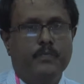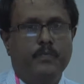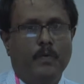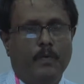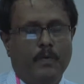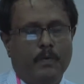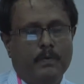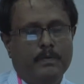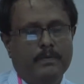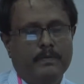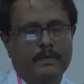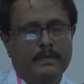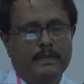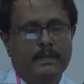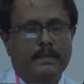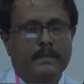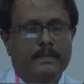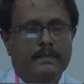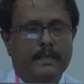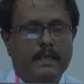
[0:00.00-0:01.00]
4,
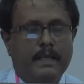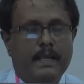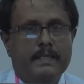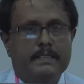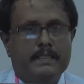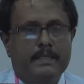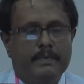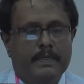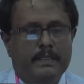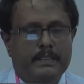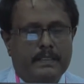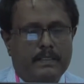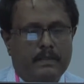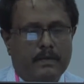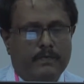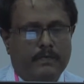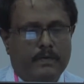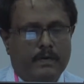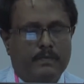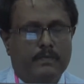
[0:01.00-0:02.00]
the estimated
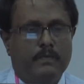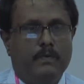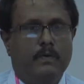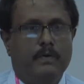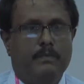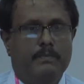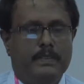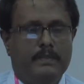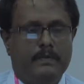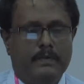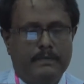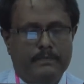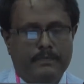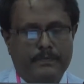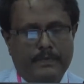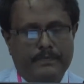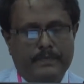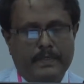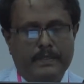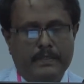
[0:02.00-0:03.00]
GFR fall between
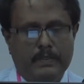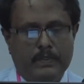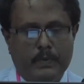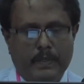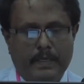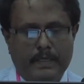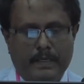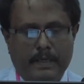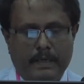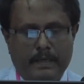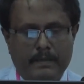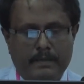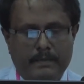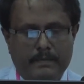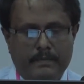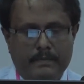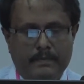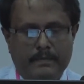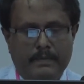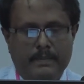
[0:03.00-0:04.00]
15 to 29,
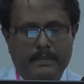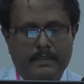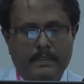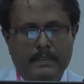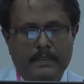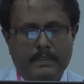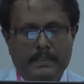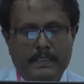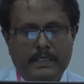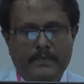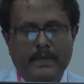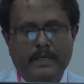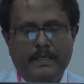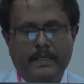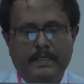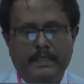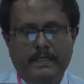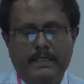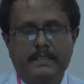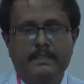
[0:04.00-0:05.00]
severe
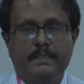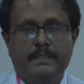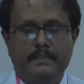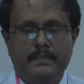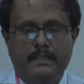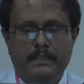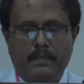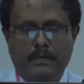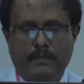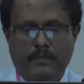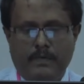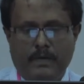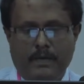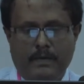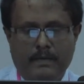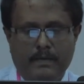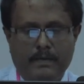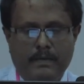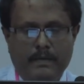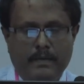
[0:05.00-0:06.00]
decrease in GFR
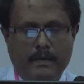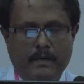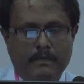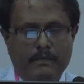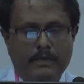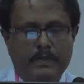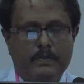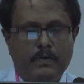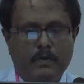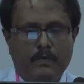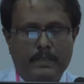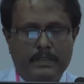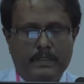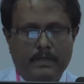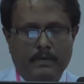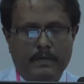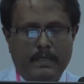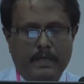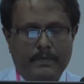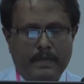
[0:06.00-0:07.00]
with or
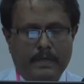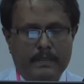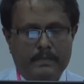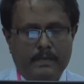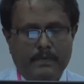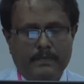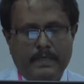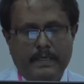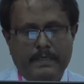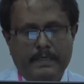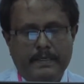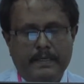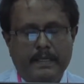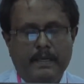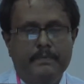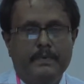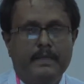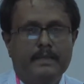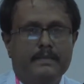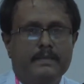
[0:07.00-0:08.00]
without evidence of kidney
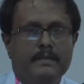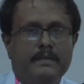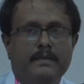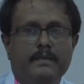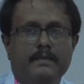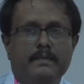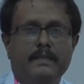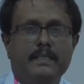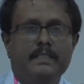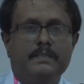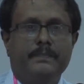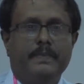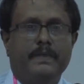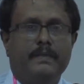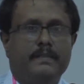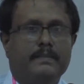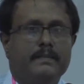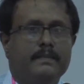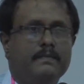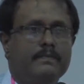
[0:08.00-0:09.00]
damage. This
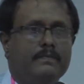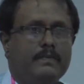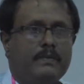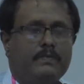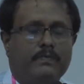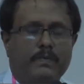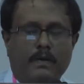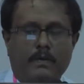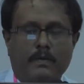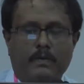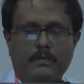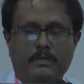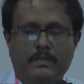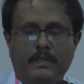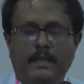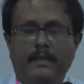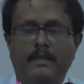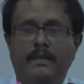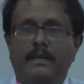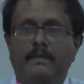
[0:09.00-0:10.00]
patient we follow
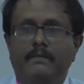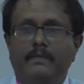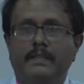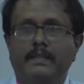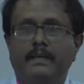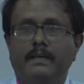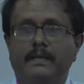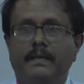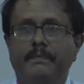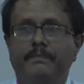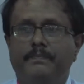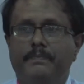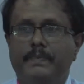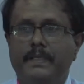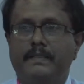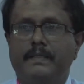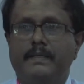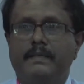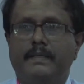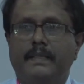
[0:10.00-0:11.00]
with a
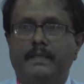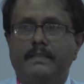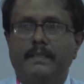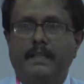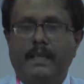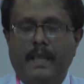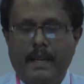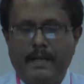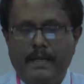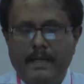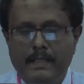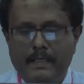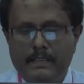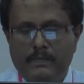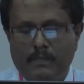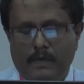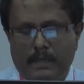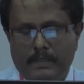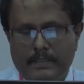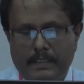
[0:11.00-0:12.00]
repeated test at least
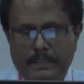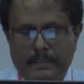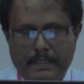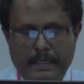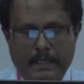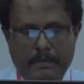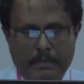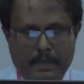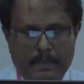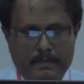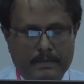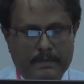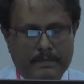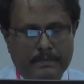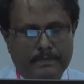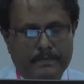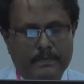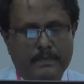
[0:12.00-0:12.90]
once in 3 months.